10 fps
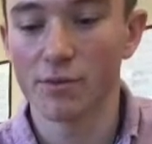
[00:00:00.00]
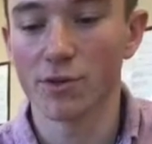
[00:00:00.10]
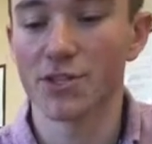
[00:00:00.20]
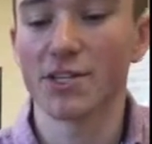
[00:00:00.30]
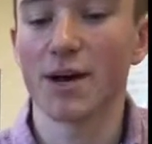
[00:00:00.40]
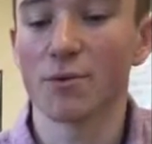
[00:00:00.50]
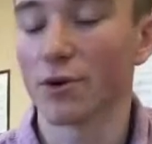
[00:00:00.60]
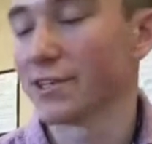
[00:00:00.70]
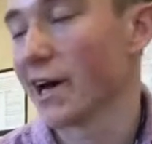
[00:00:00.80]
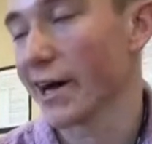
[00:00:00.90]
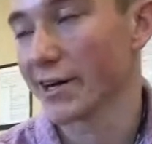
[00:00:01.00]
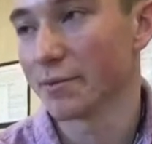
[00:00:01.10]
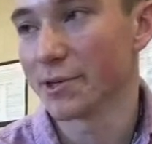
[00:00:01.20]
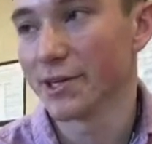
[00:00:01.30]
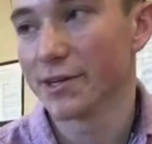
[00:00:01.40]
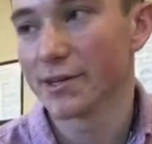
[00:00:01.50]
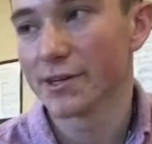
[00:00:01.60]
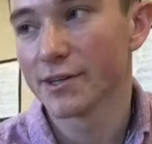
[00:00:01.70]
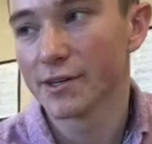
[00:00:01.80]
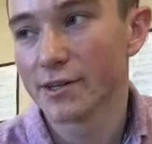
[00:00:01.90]
Where's the top chord not going to be? It's
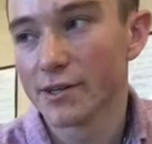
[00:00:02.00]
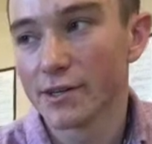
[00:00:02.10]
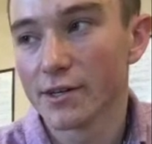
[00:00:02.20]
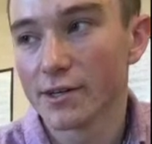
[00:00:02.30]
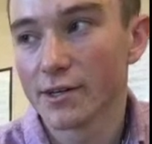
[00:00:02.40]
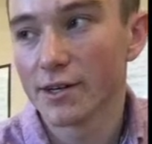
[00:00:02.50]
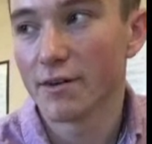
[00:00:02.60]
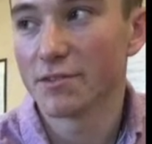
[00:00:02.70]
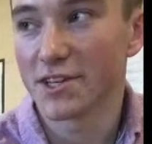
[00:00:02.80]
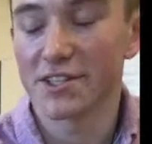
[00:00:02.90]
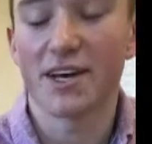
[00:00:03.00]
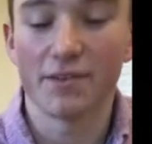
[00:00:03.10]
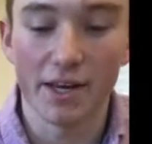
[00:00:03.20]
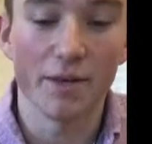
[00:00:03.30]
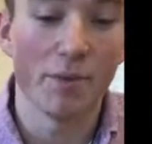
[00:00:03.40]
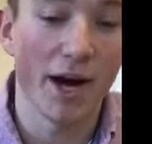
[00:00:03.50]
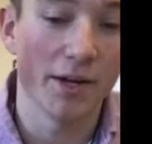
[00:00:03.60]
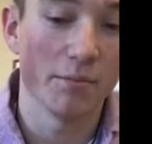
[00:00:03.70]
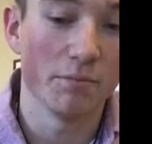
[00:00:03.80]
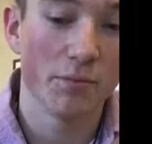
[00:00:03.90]
at the top, yeah, the
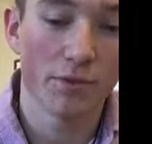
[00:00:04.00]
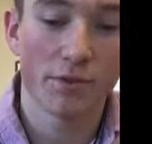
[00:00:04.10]
bottom.